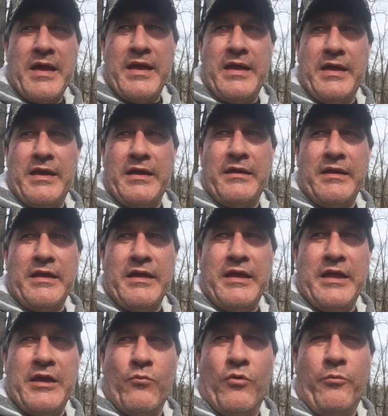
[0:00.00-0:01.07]
and
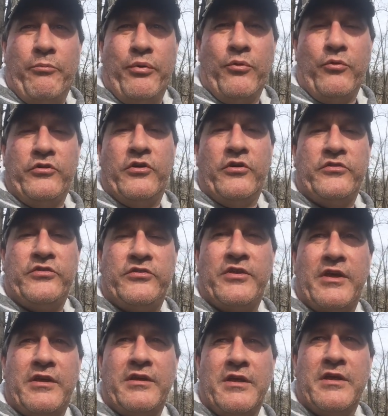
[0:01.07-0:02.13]
it will pull your
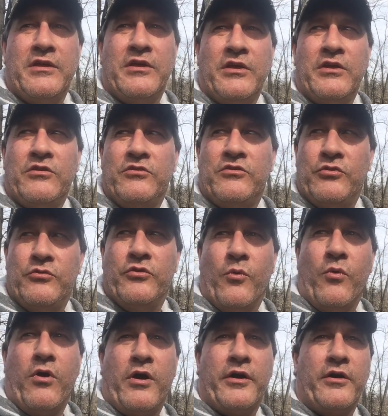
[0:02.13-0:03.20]
scent to the
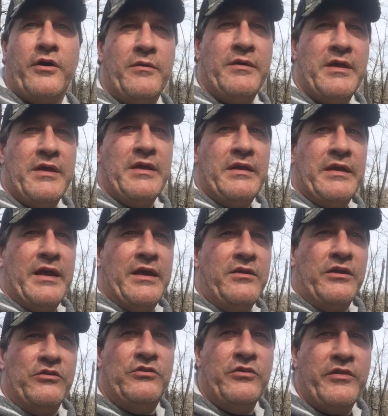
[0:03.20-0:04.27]
water. Now you
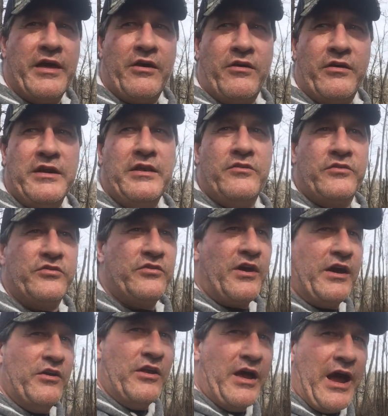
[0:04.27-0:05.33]
can do that on either
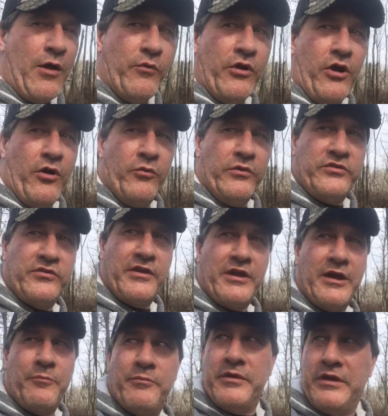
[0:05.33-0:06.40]
side. I would always set
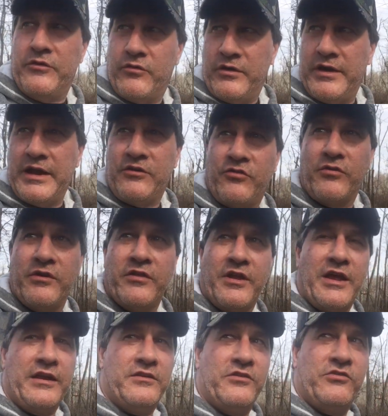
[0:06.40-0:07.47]
up either in that tree
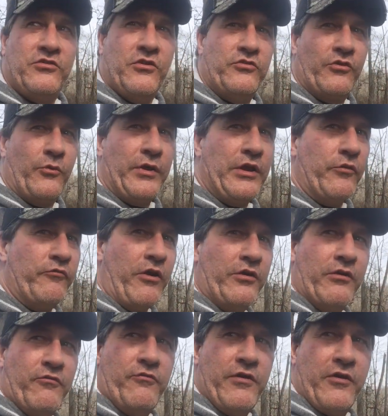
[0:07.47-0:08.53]
that I just showed you, right on
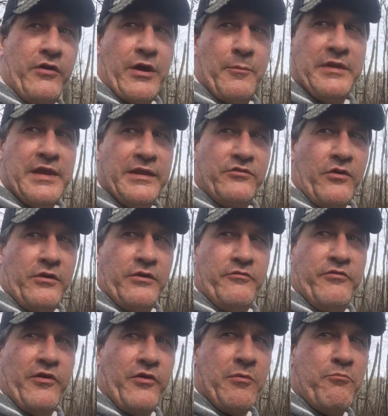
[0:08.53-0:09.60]
the that's on the
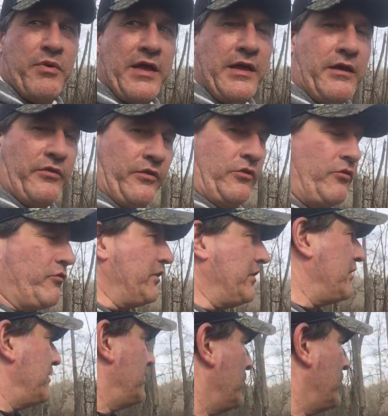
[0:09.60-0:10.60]
very bank of the creek,